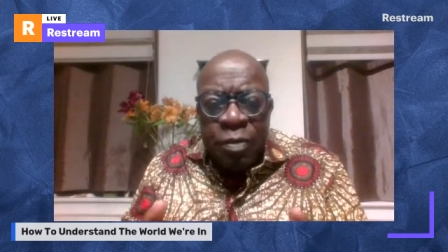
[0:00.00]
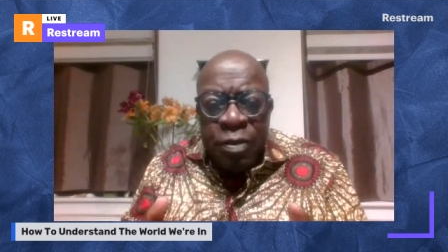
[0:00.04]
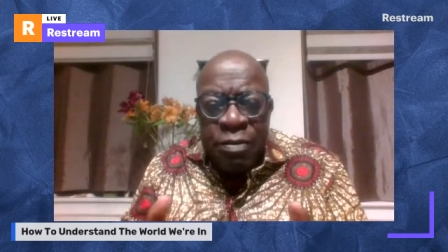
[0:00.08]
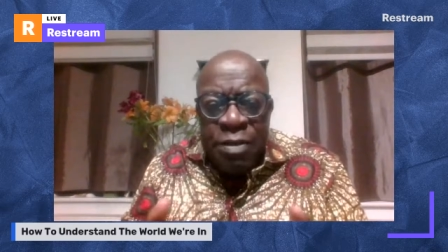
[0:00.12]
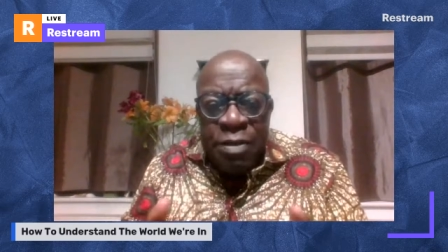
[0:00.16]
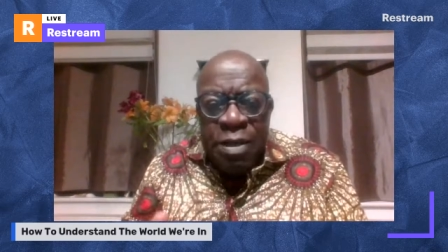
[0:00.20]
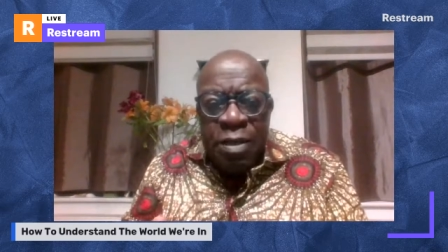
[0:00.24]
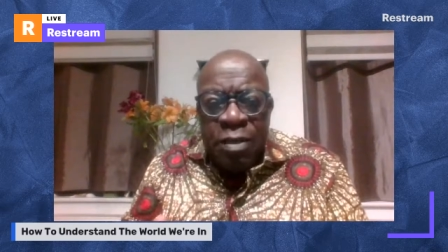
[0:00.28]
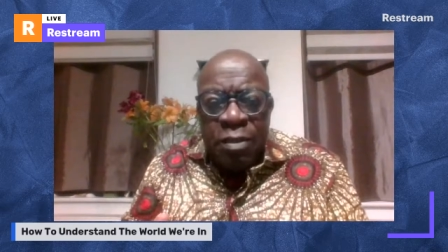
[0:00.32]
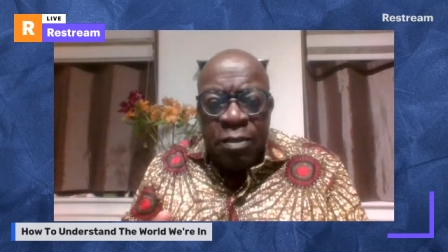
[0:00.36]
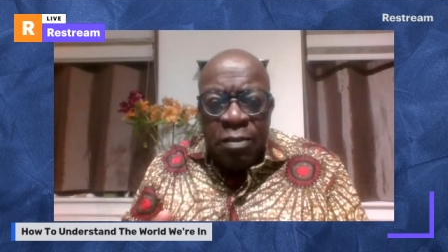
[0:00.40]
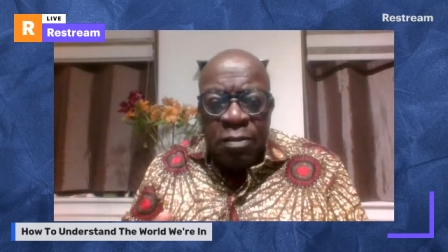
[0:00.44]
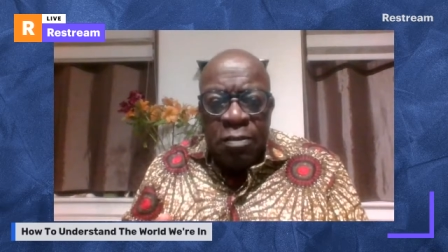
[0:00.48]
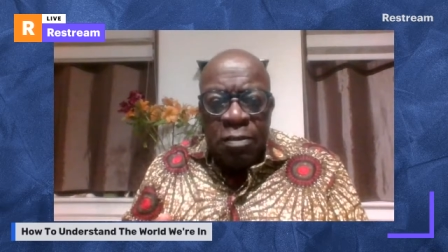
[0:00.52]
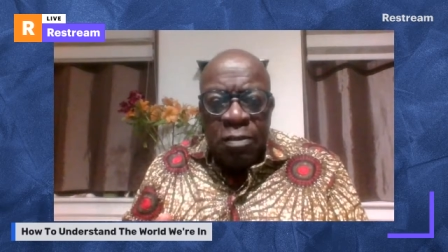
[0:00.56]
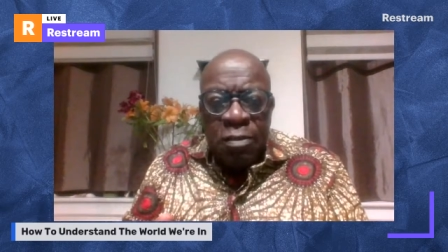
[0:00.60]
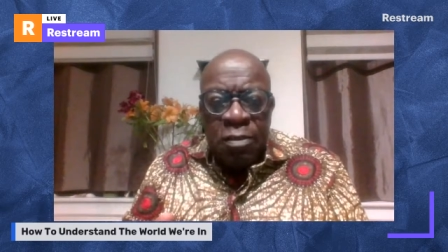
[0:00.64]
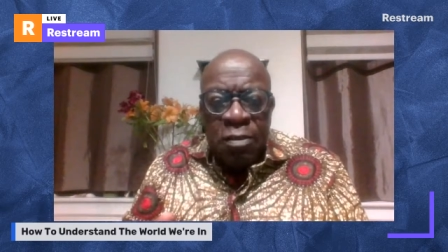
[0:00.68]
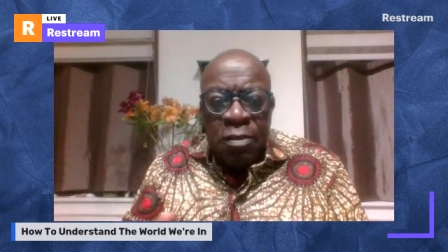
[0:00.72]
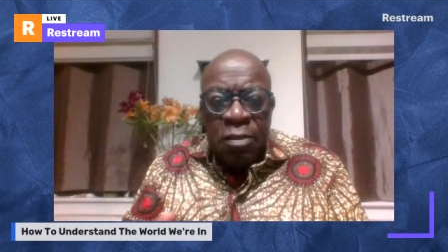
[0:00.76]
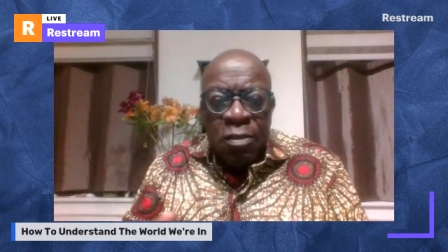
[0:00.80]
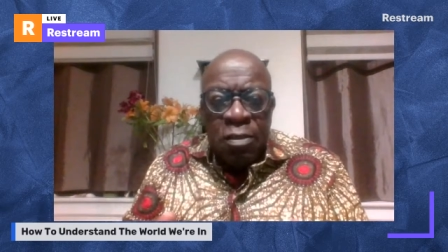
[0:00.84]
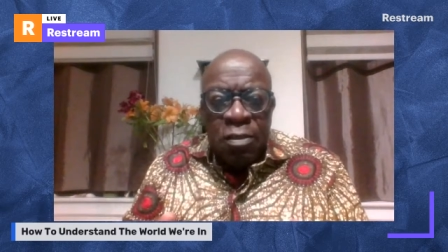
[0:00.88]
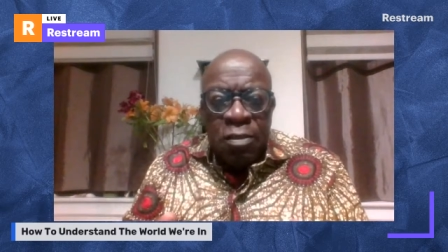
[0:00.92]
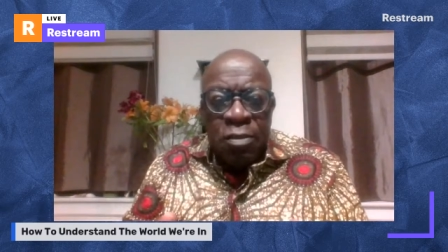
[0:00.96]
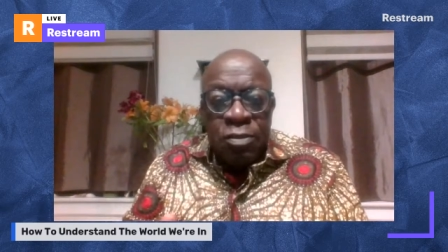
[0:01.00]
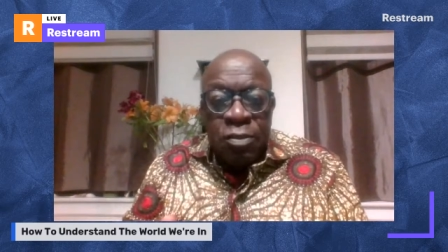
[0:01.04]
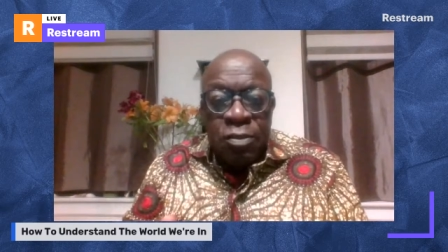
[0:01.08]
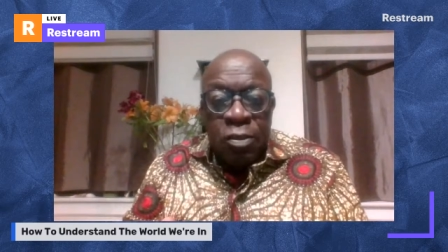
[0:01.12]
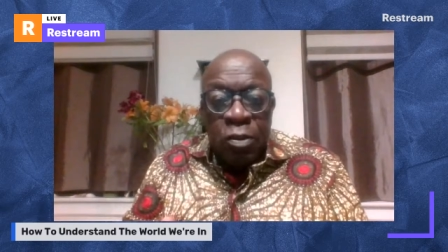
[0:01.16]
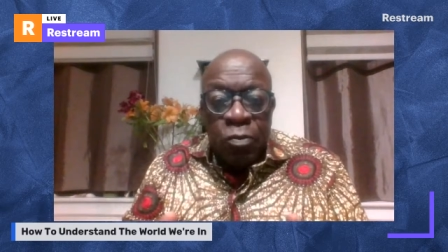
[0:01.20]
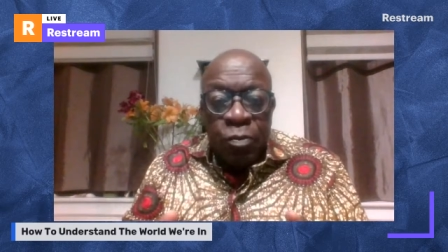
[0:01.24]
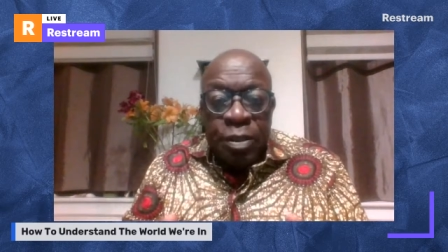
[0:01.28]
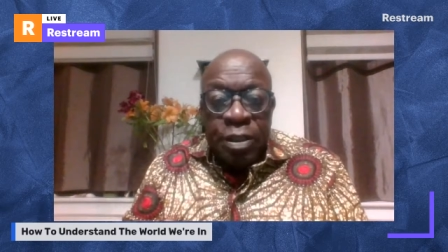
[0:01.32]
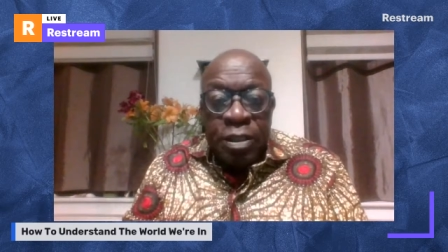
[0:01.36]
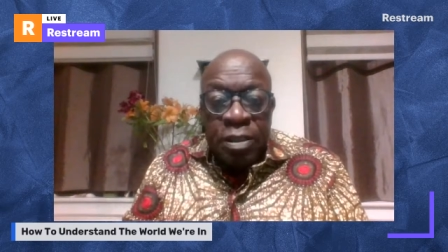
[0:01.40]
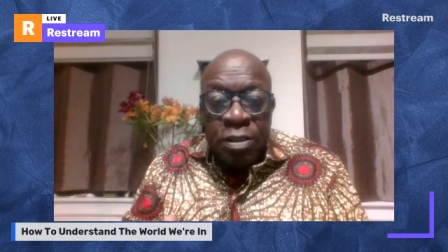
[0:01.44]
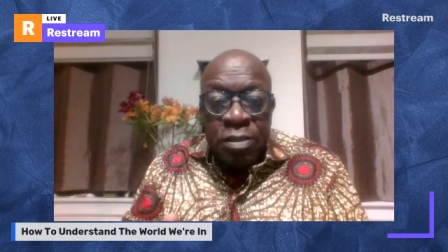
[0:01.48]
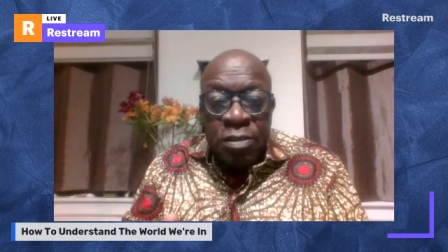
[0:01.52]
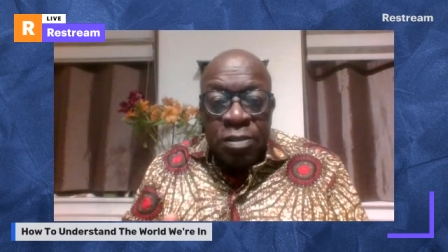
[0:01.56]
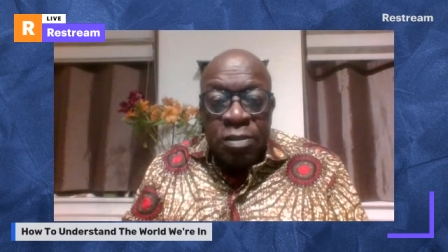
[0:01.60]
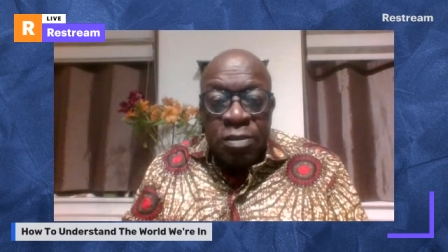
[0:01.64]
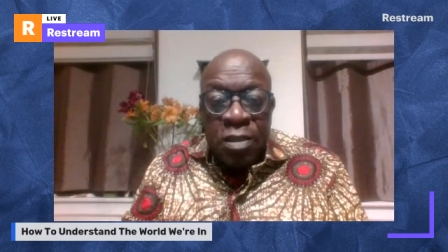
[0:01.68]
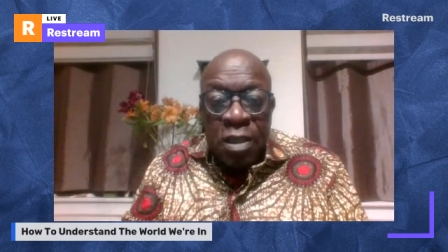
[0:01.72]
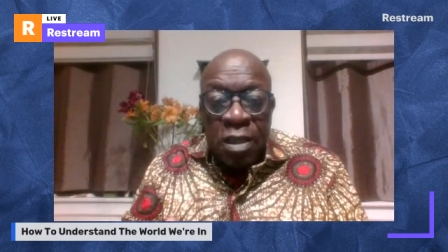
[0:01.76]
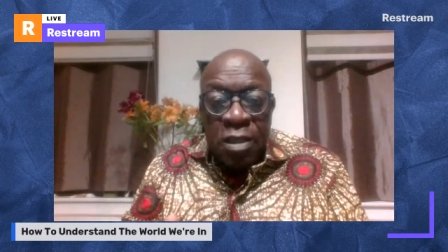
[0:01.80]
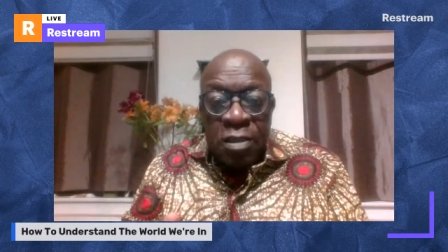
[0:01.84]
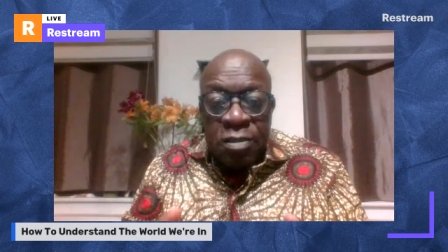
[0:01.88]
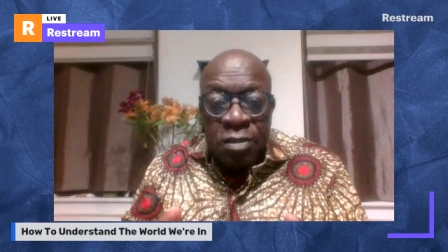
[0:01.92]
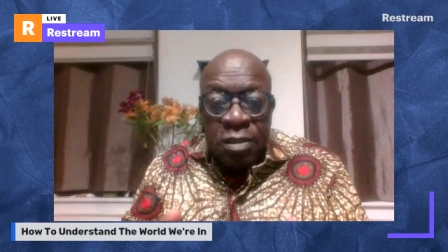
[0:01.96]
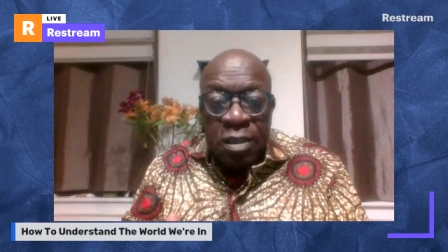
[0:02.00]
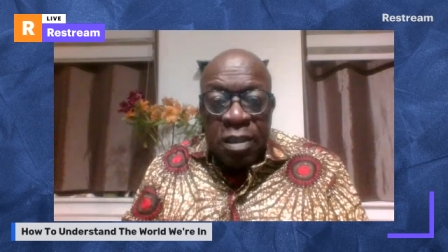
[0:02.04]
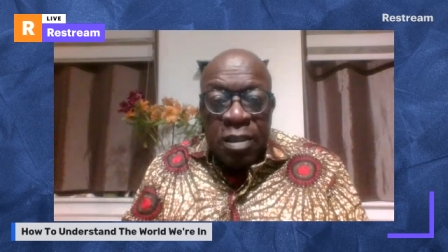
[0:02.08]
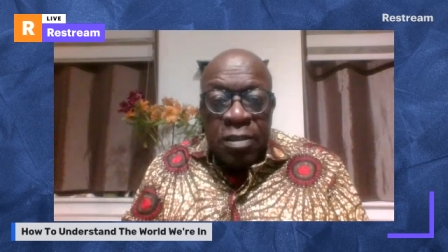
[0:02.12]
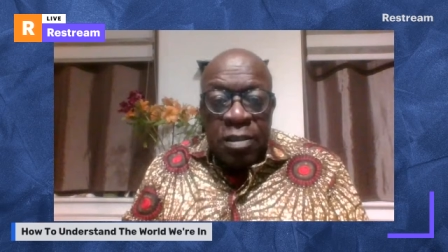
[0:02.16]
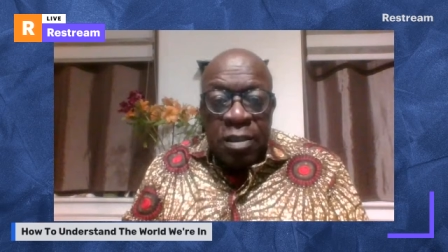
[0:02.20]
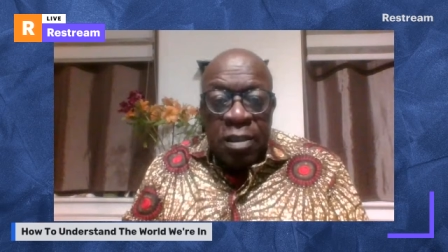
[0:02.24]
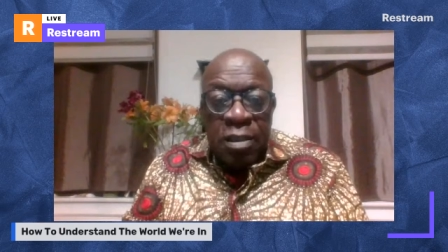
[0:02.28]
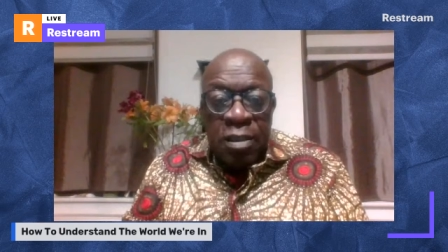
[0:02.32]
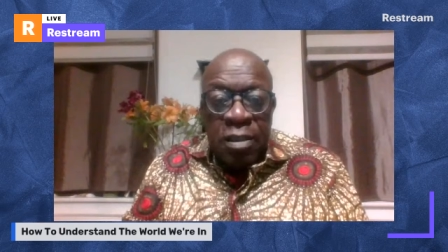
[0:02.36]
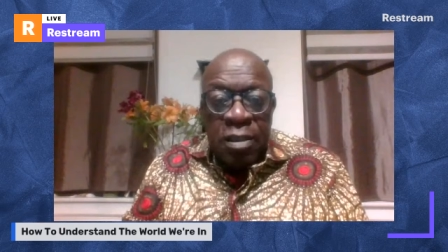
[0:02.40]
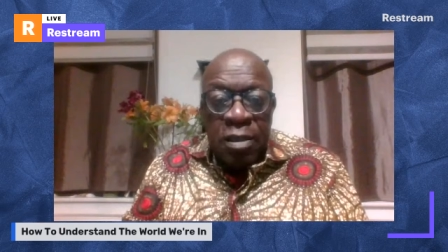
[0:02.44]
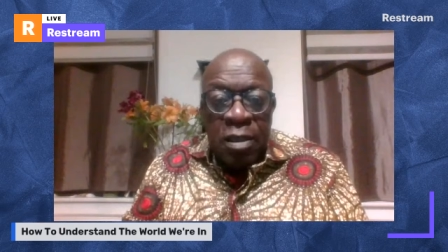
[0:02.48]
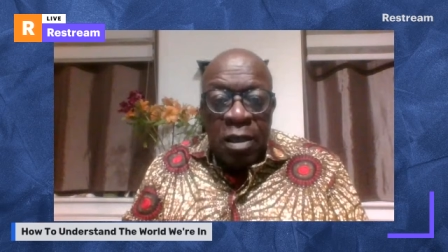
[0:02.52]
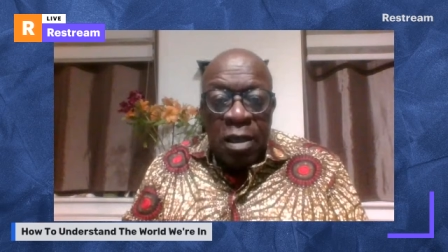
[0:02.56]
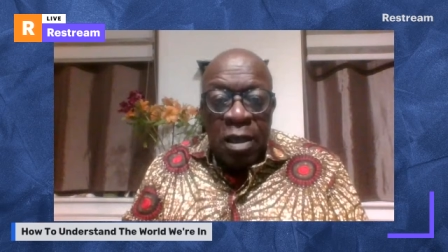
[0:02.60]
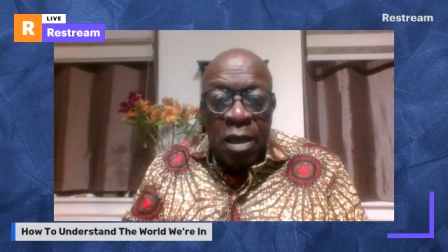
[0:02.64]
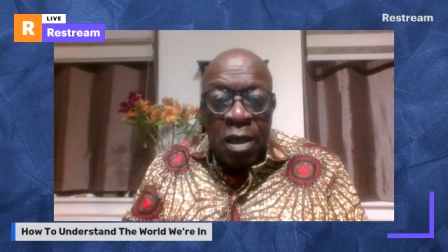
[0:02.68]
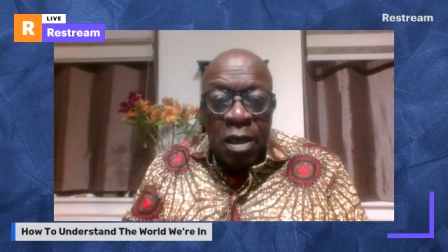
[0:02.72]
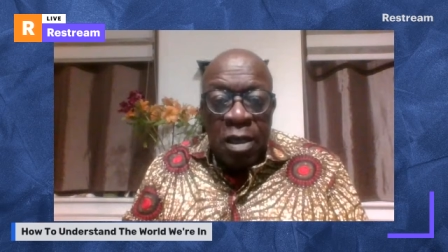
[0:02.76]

we're in so we can start taking